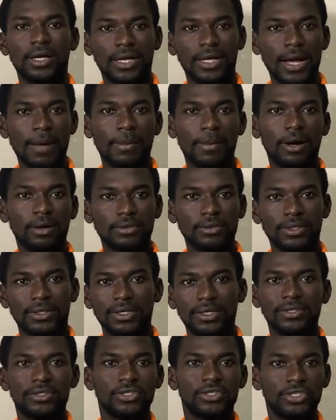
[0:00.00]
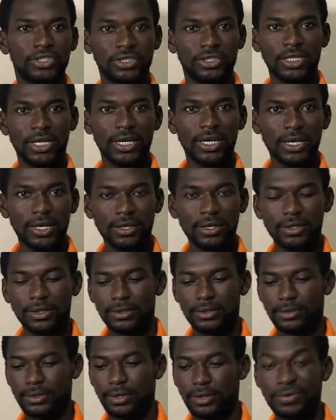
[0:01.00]
come out and then share
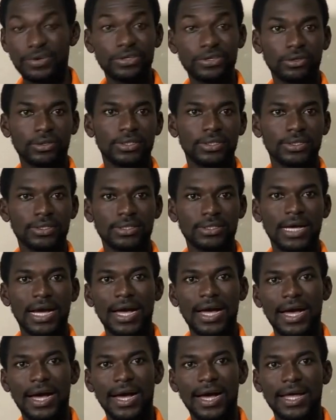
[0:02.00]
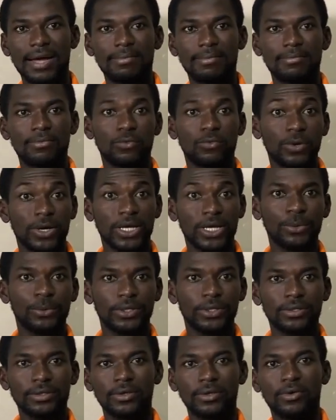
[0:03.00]
the resources I am working with
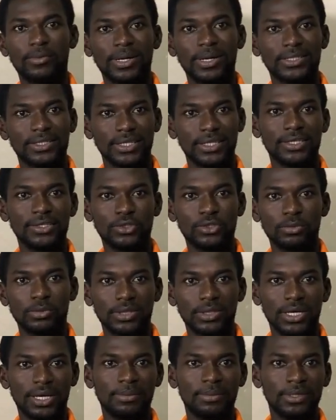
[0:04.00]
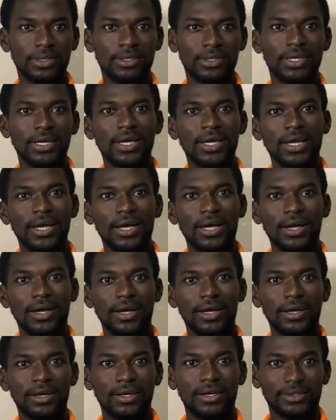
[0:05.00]
on my journey to becoming
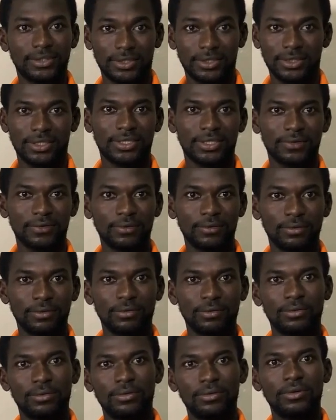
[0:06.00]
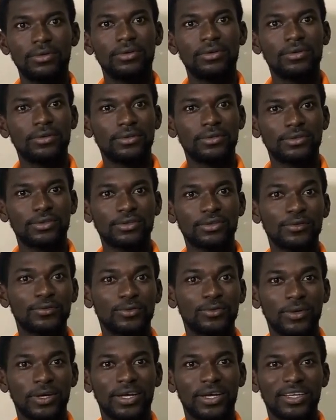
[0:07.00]
a successful
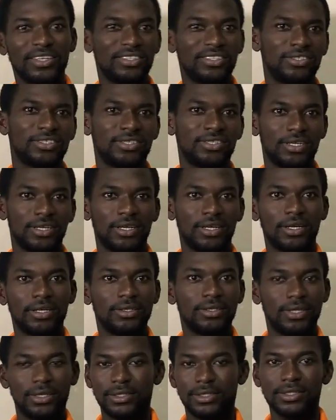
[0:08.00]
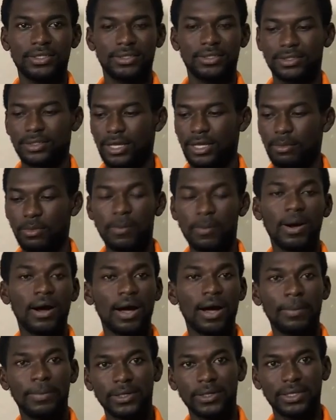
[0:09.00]
software engineer. This is a mobile
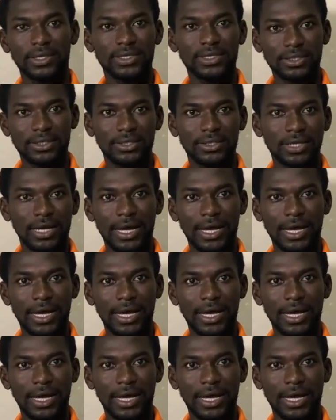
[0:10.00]
application